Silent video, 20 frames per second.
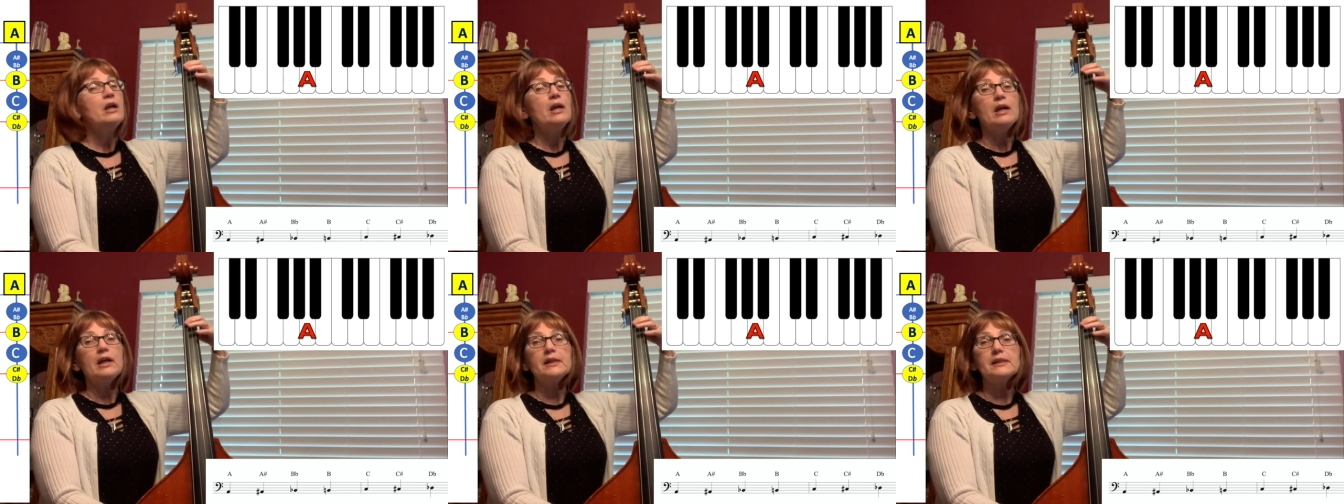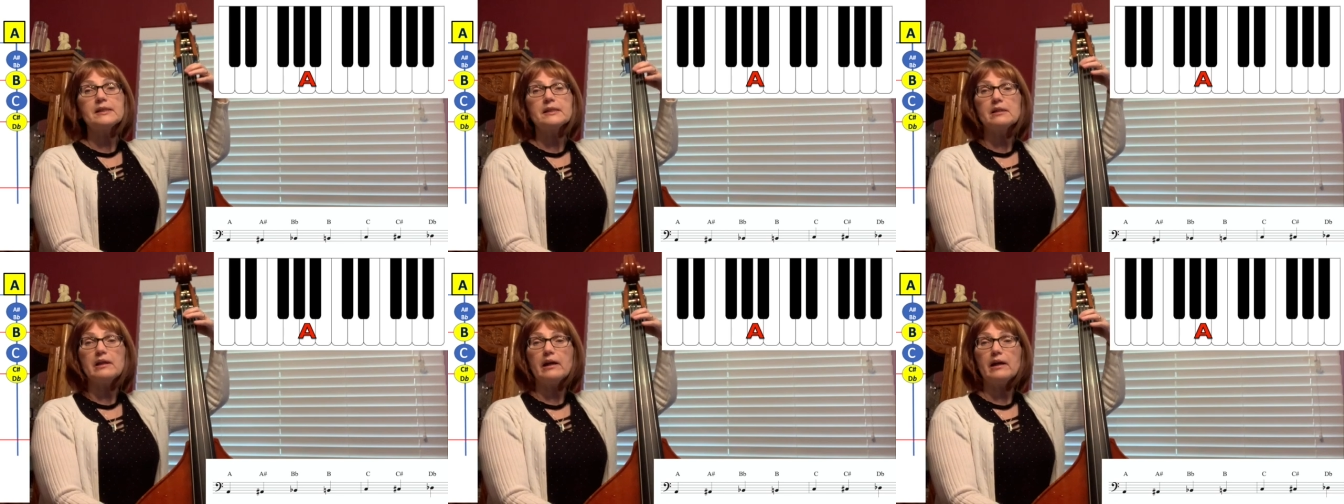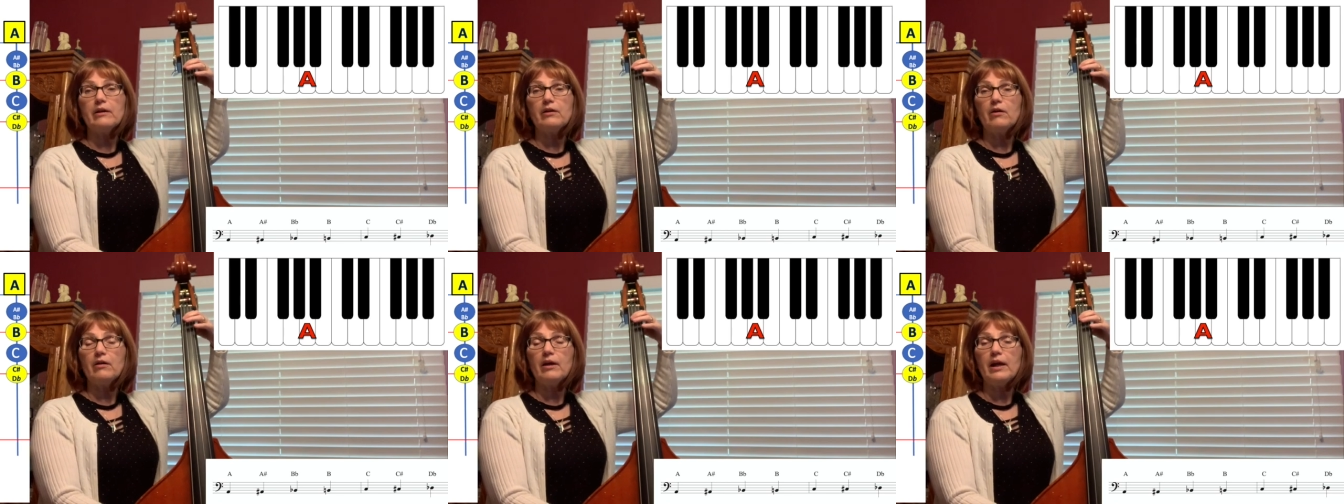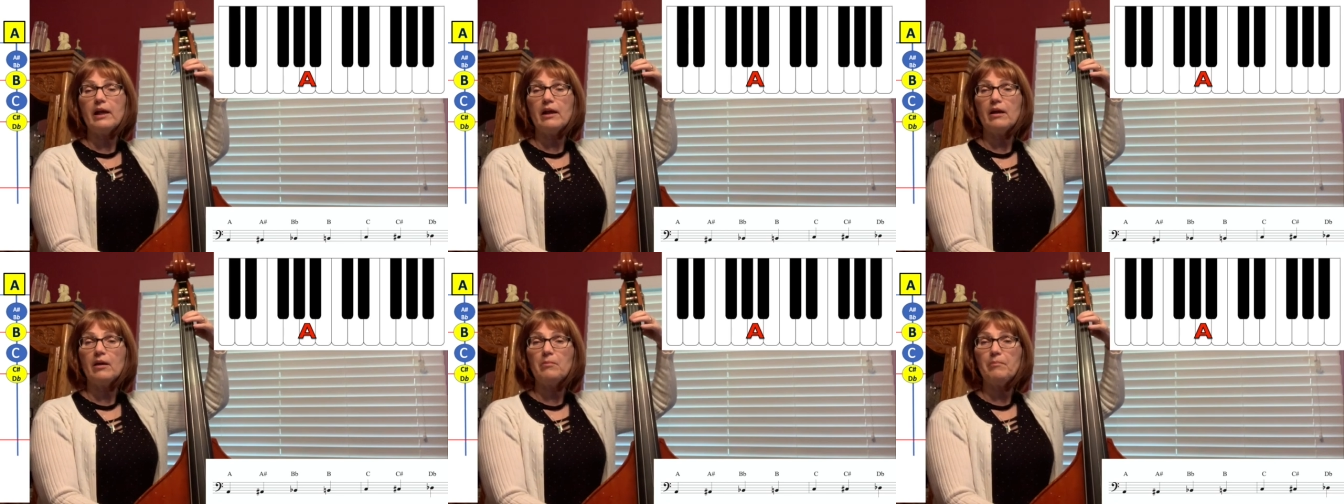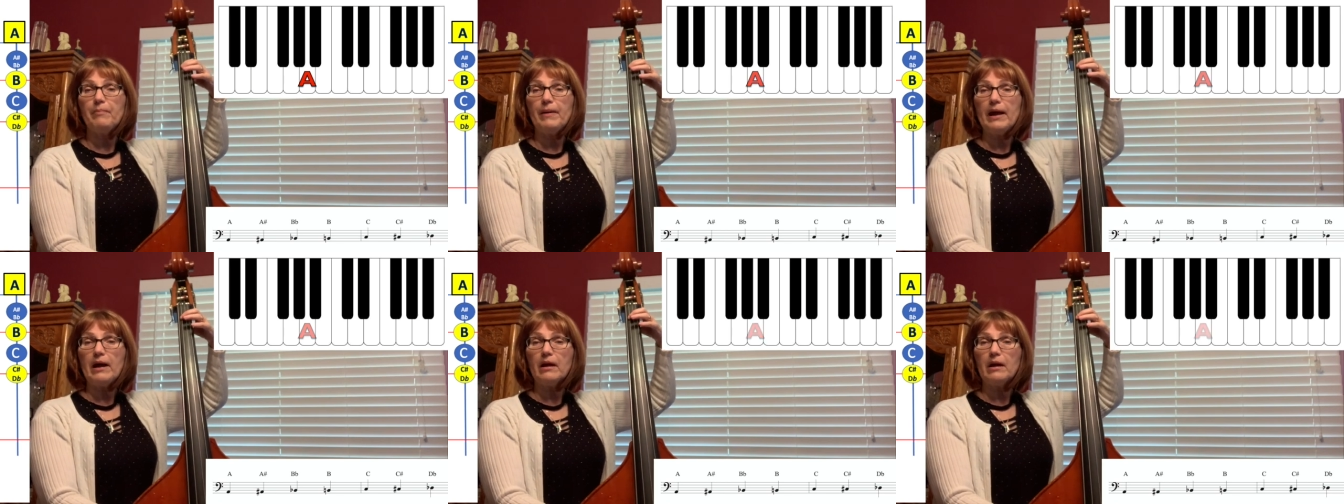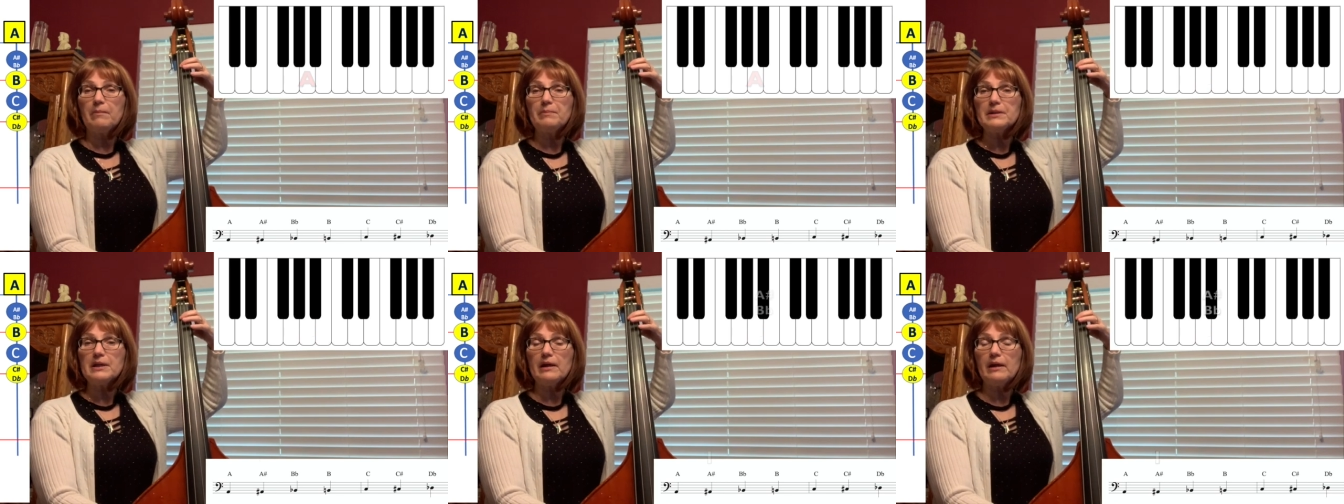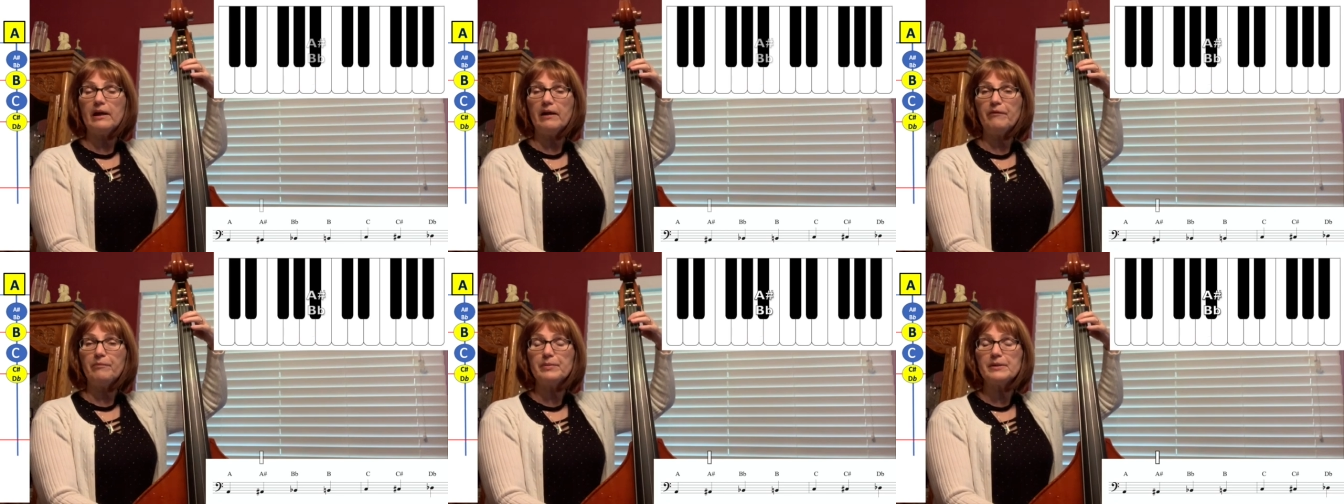and slide our hand back up to
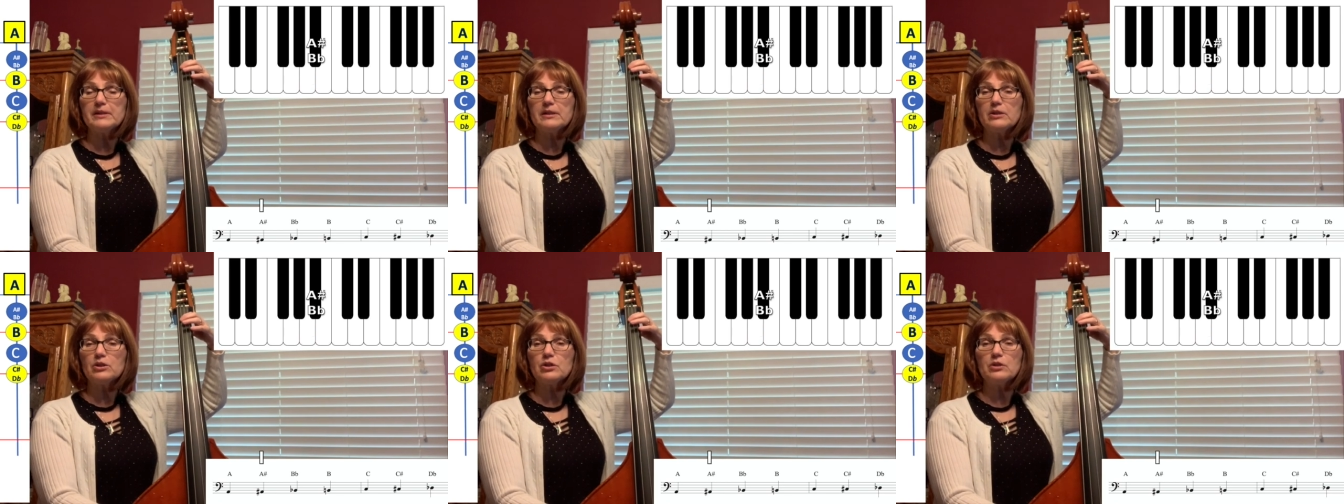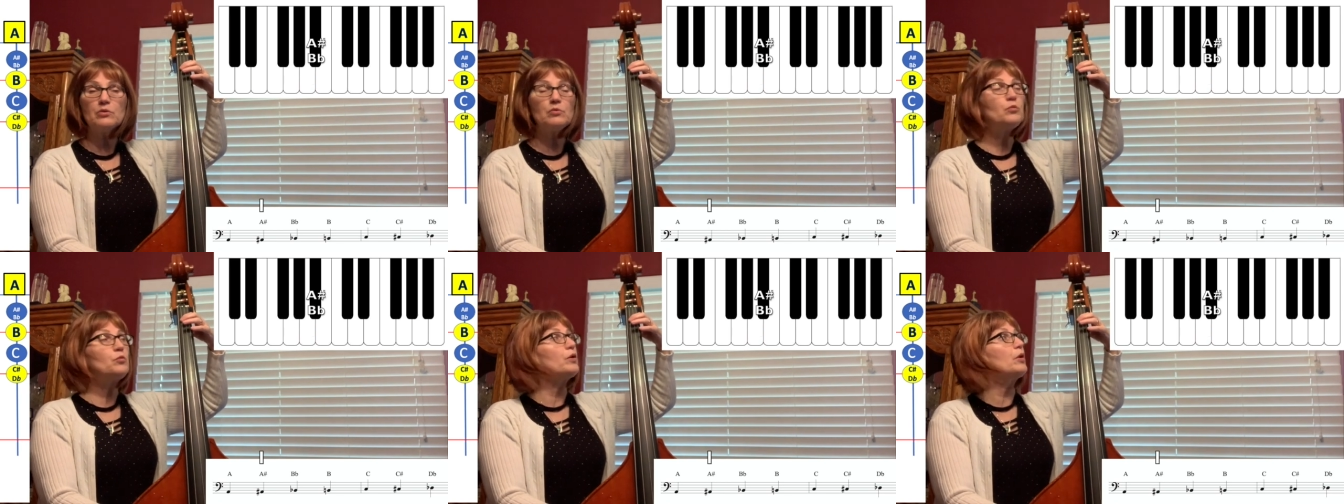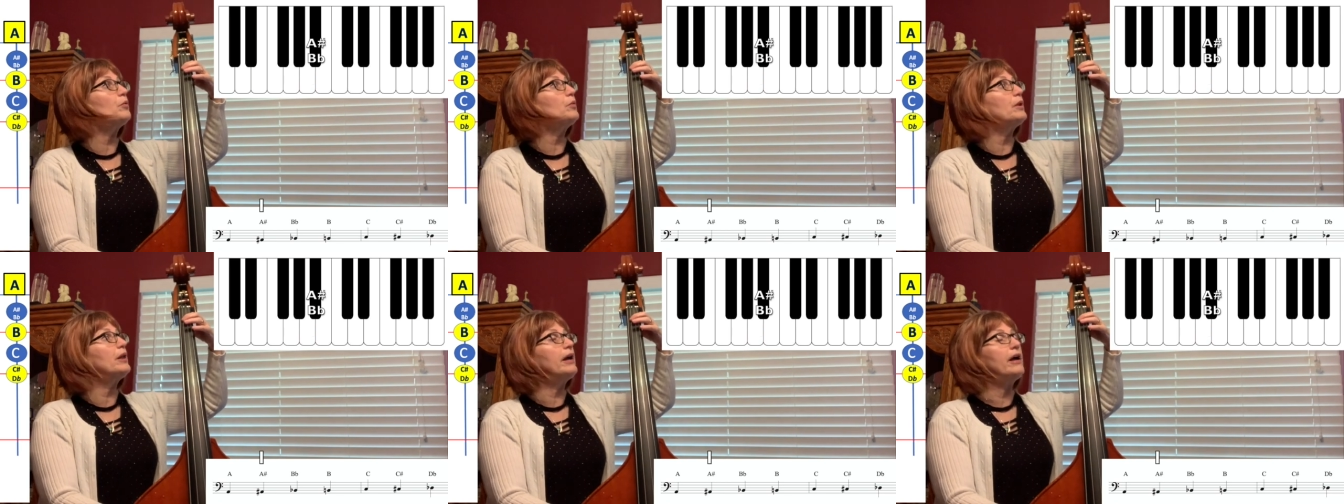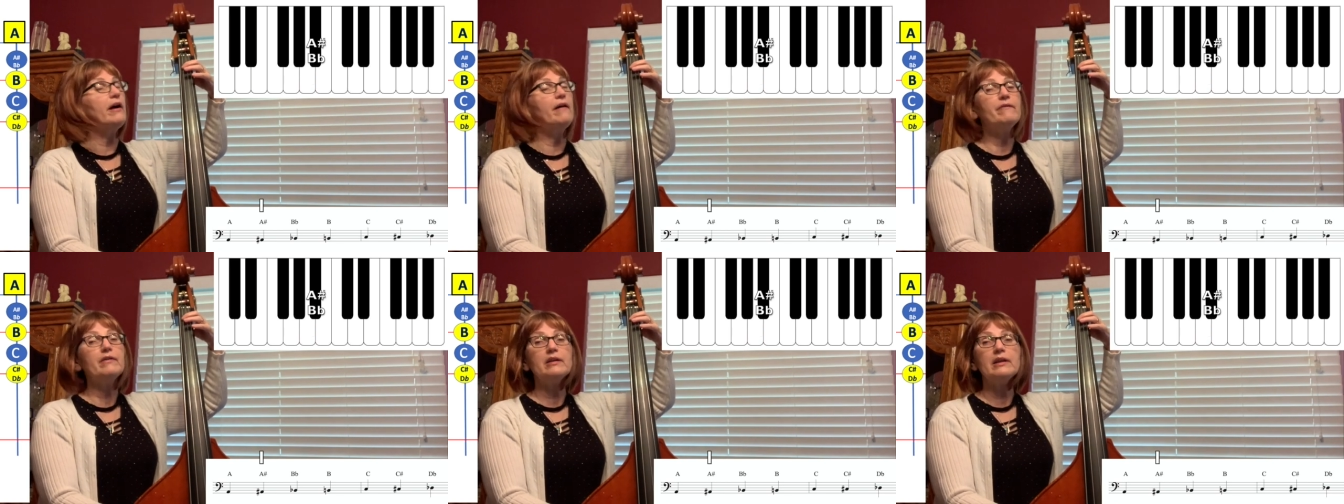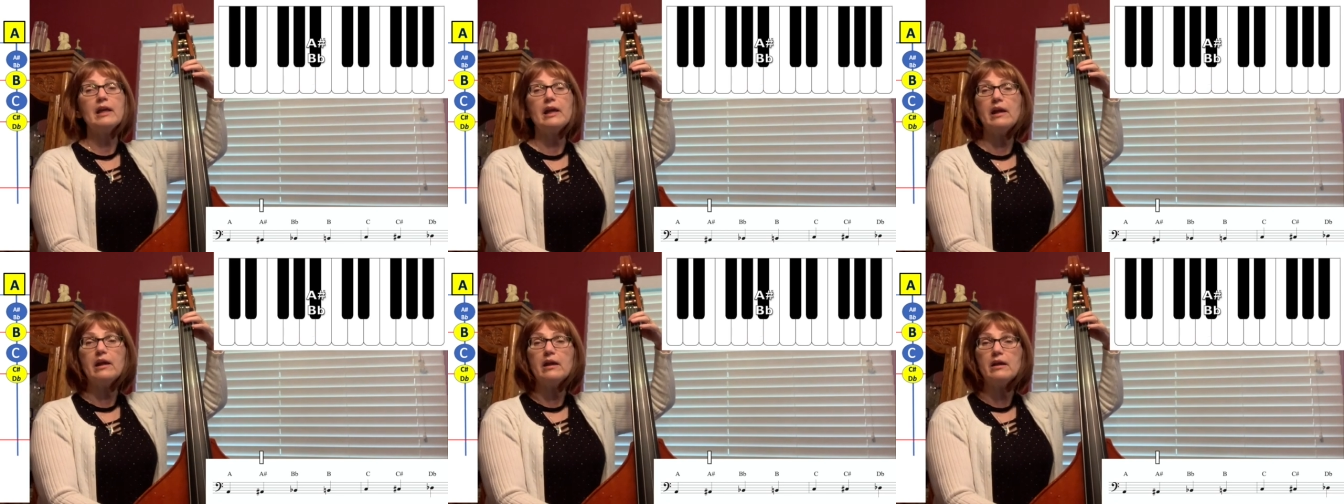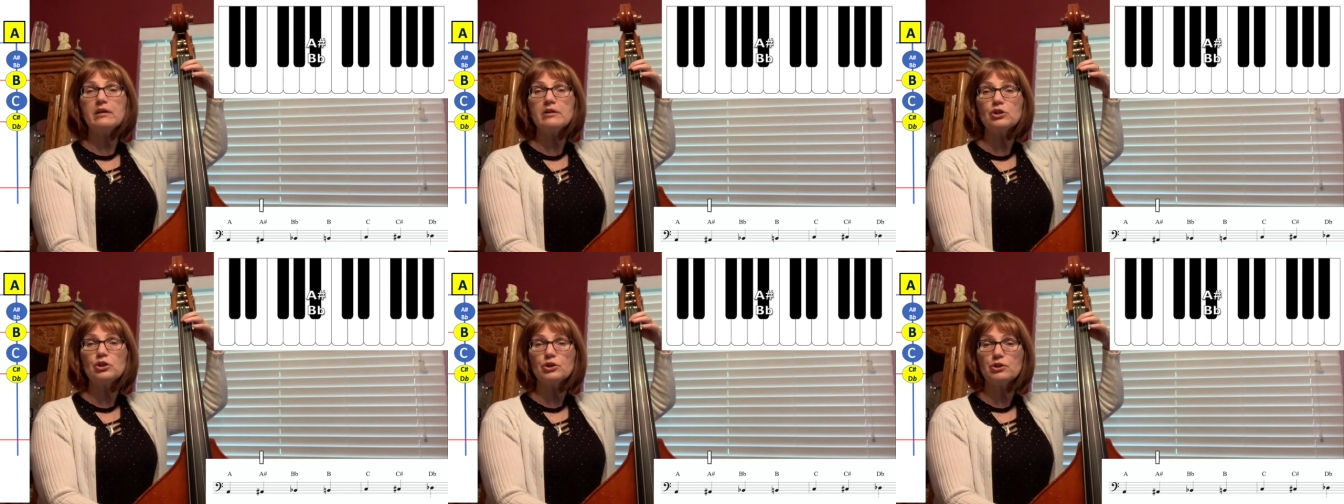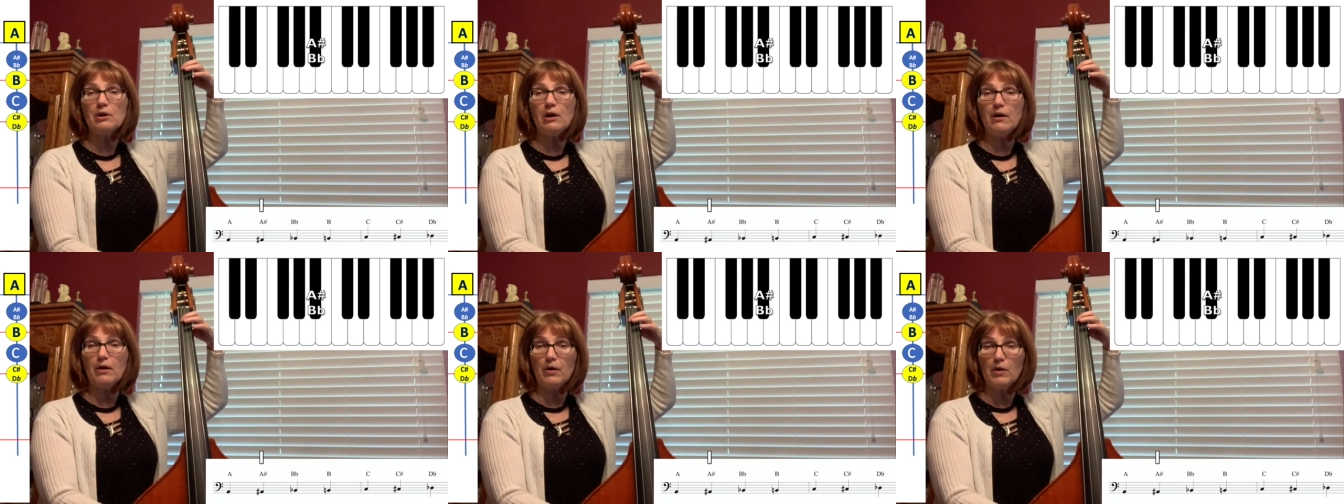half position where we'll have an A
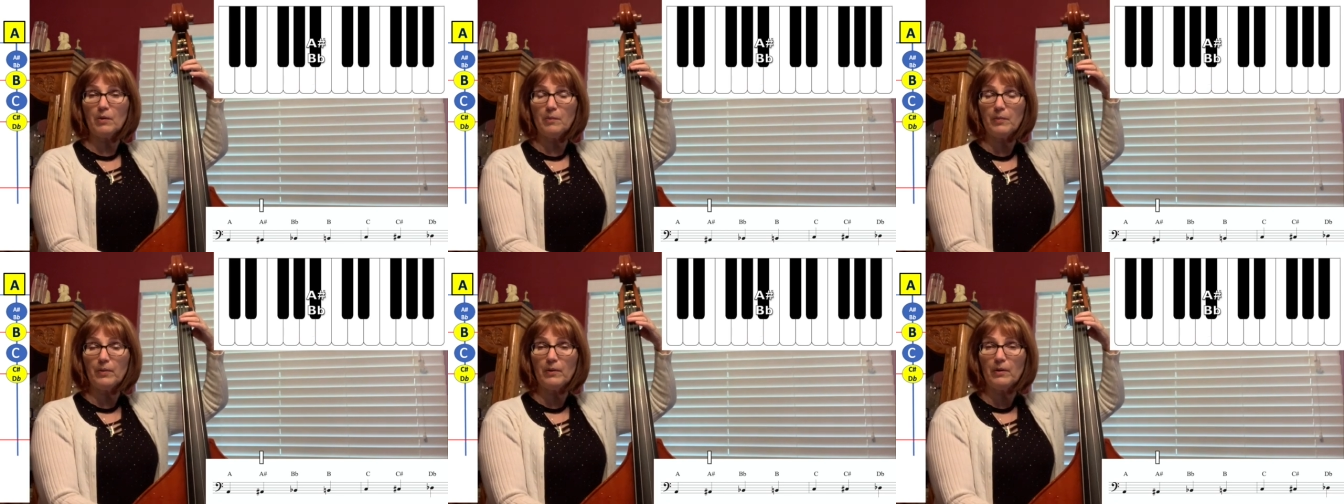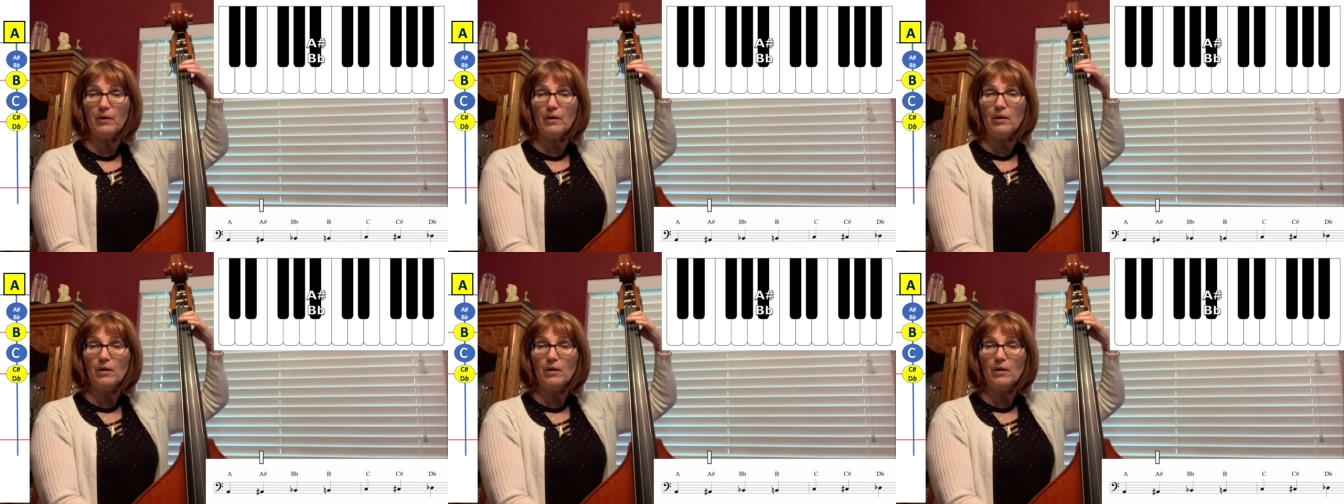sharp,